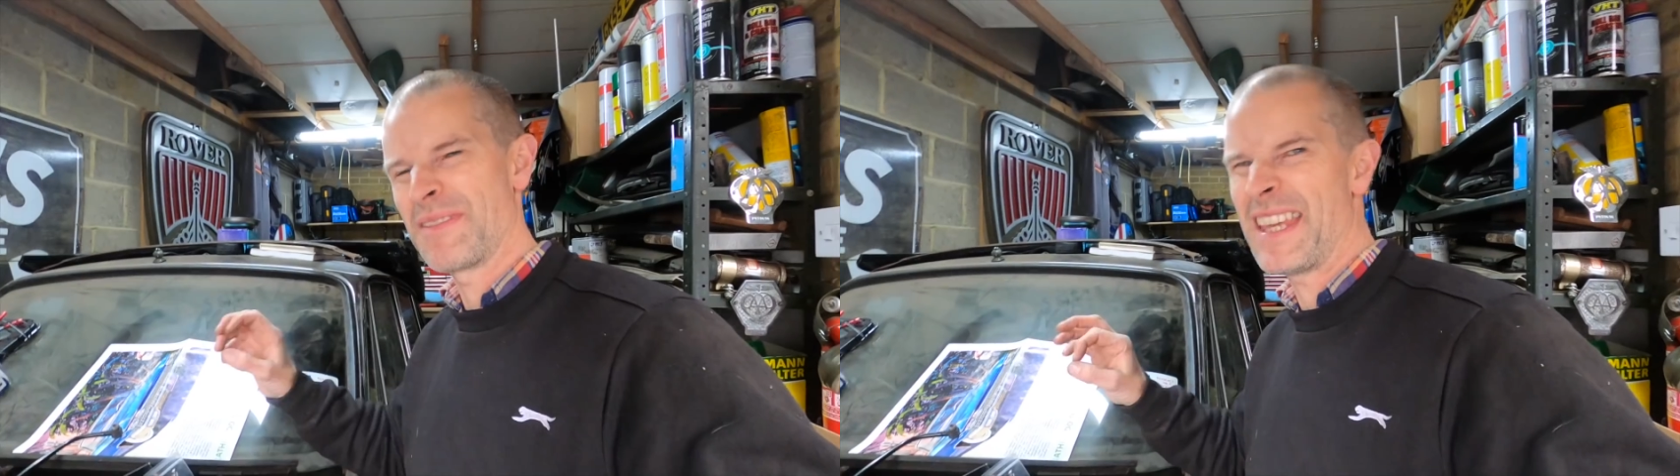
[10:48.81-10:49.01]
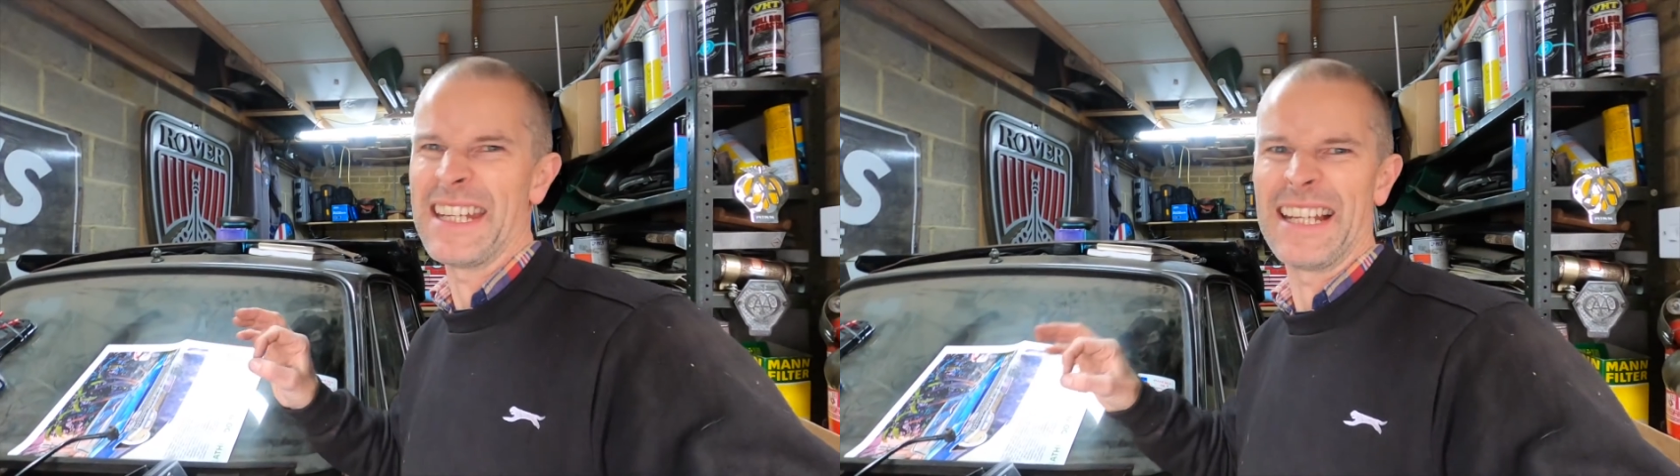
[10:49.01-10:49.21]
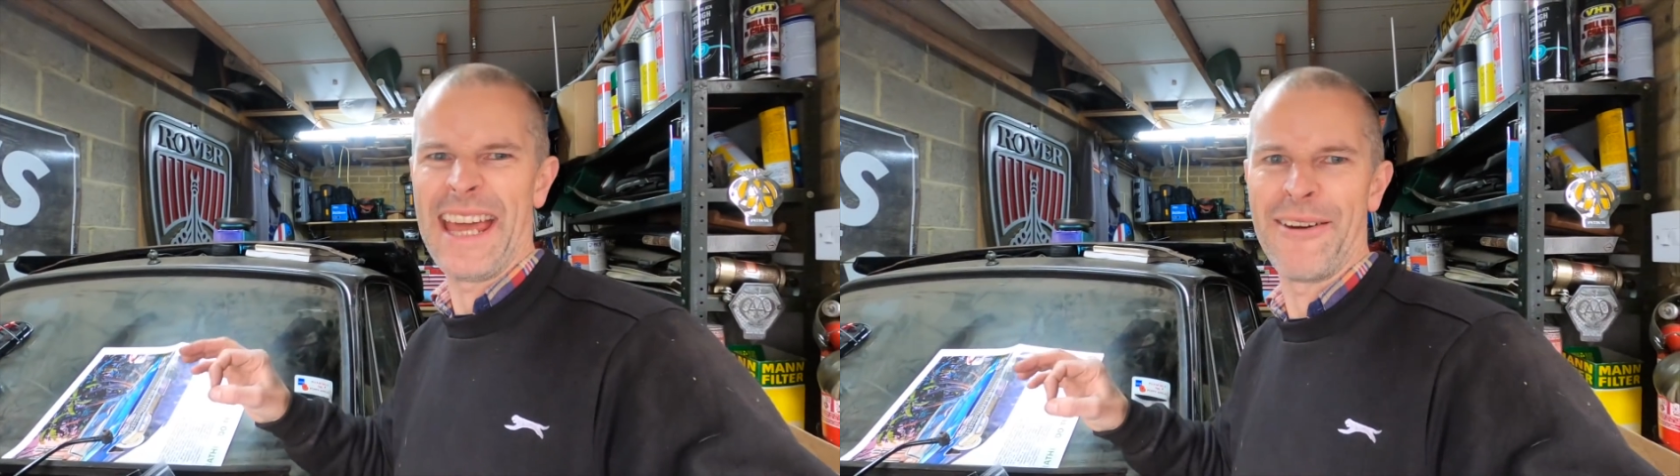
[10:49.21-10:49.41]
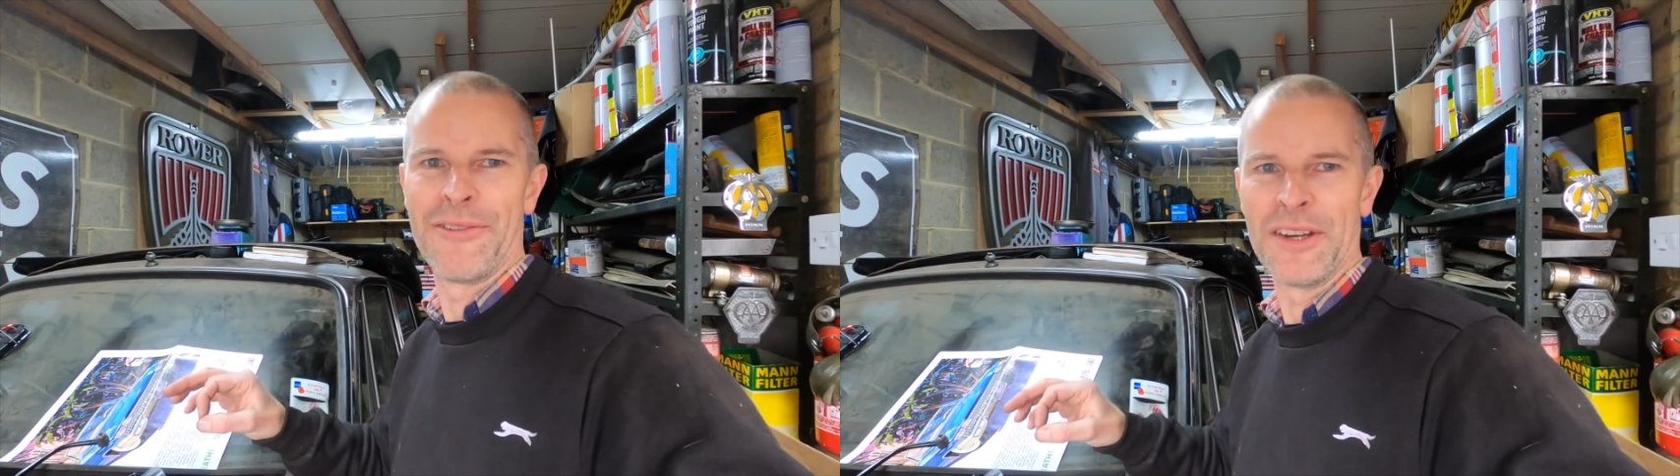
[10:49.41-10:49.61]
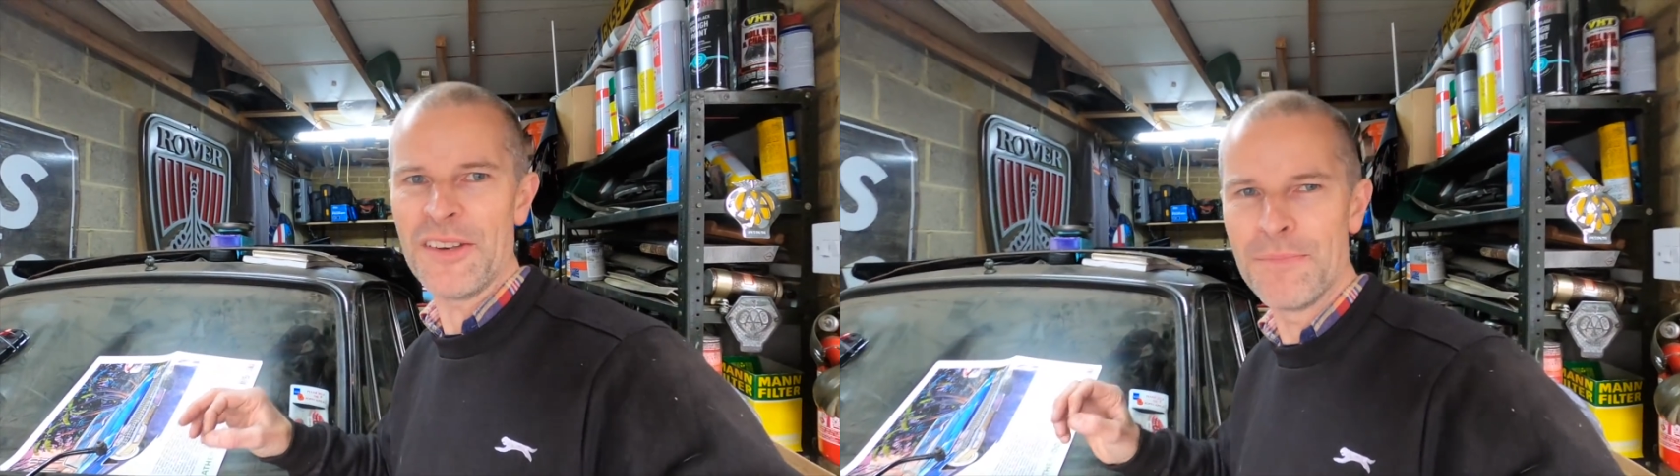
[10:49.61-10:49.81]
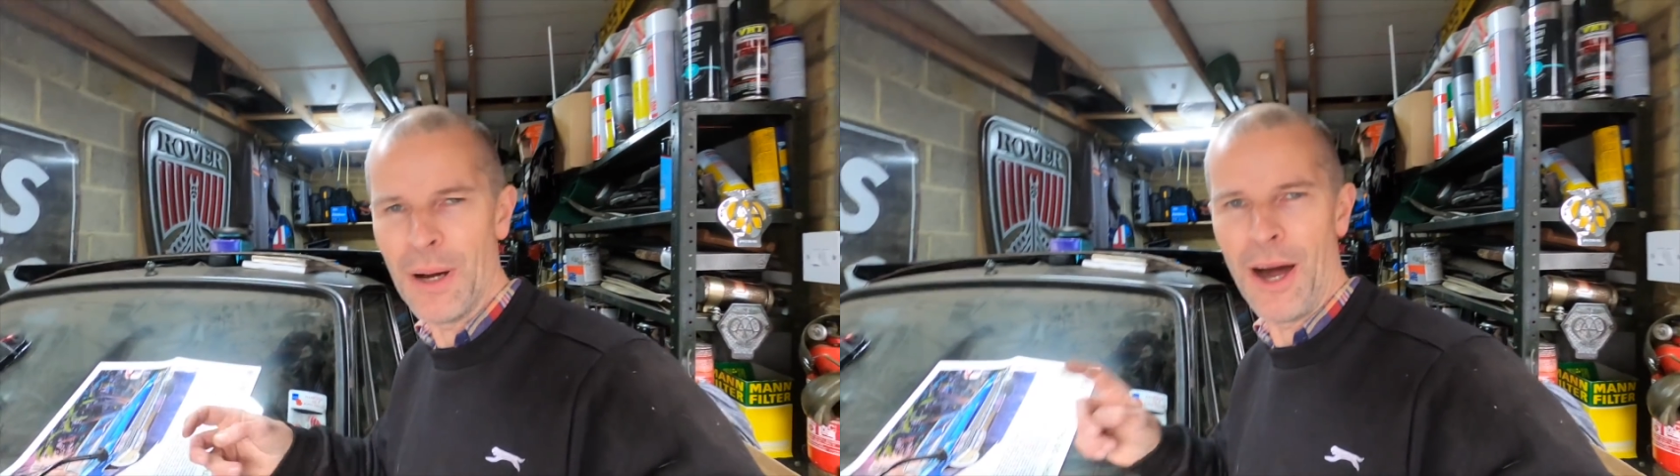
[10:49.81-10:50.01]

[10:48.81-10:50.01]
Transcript: I technically have finished, but